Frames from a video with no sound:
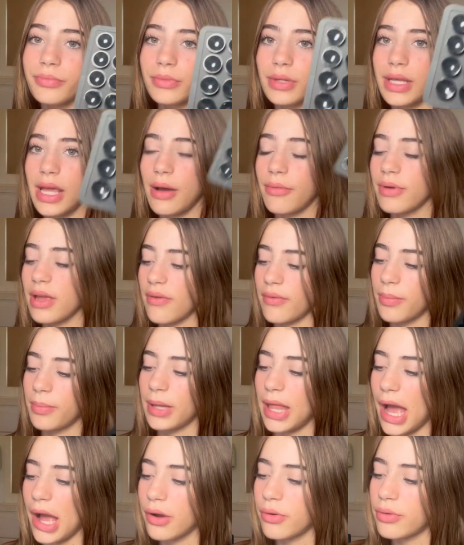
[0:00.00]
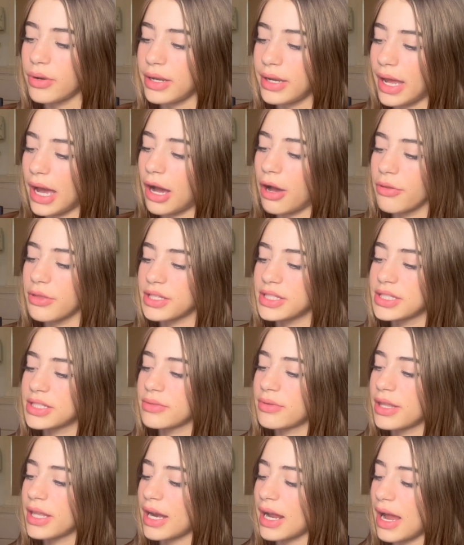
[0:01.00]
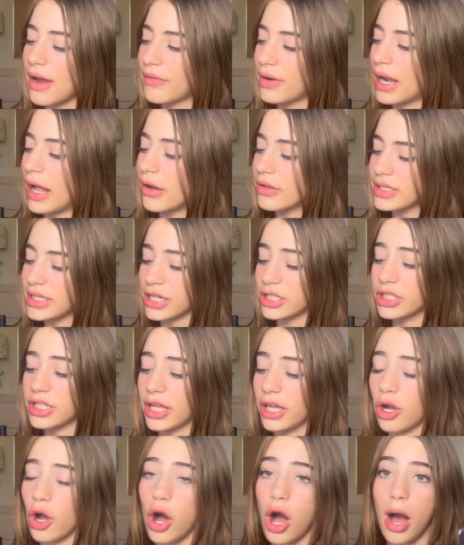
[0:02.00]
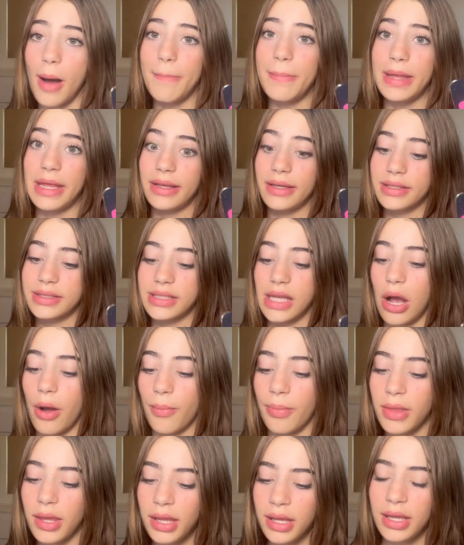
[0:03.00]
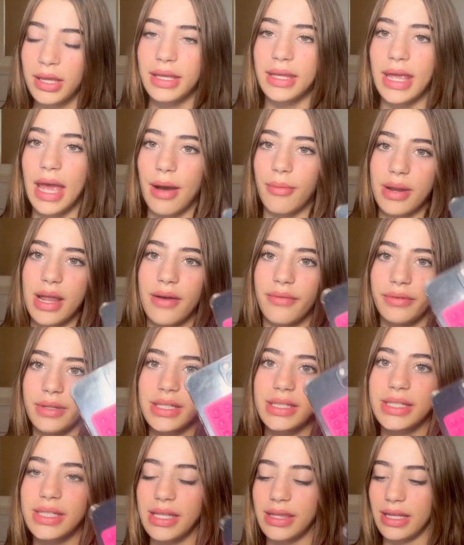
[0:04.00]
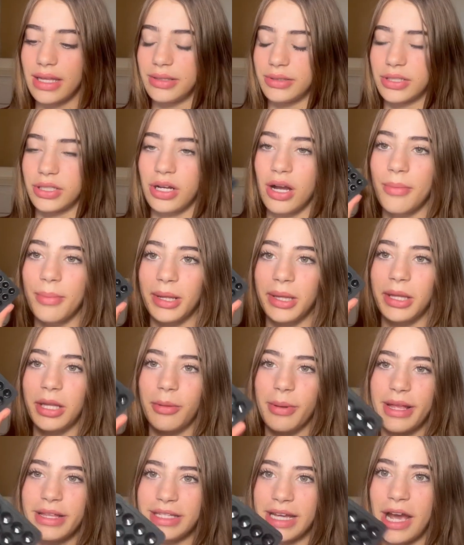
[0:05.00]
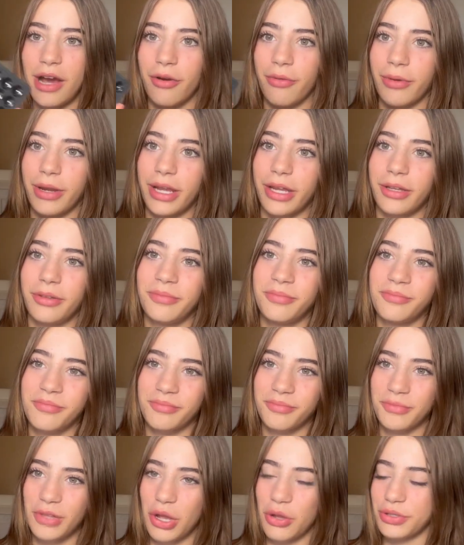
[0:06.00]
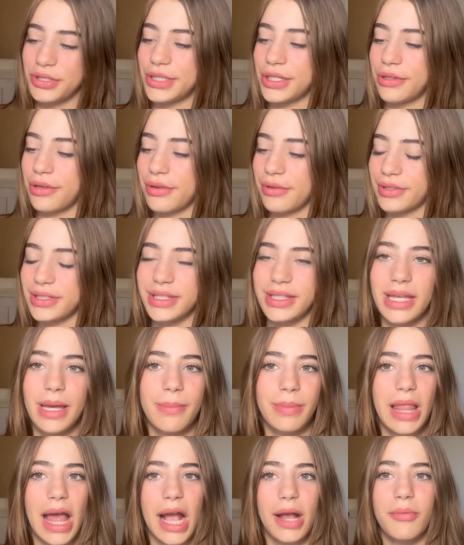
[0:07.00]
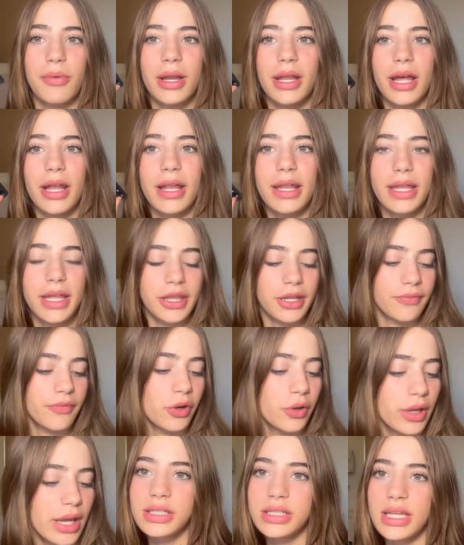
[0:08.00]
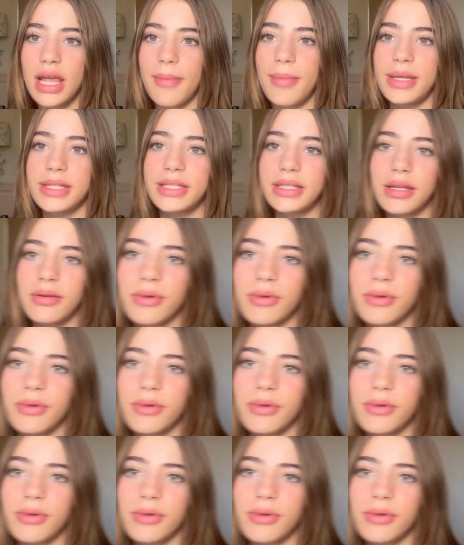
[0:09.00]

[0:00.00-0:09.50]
yeah, we have a black one now. This is the one that I have right now. It's actually like hot pink, so yeah, we have this. And then to calm it a little bit down, we could also use the black one on another phone case. So yeah, basically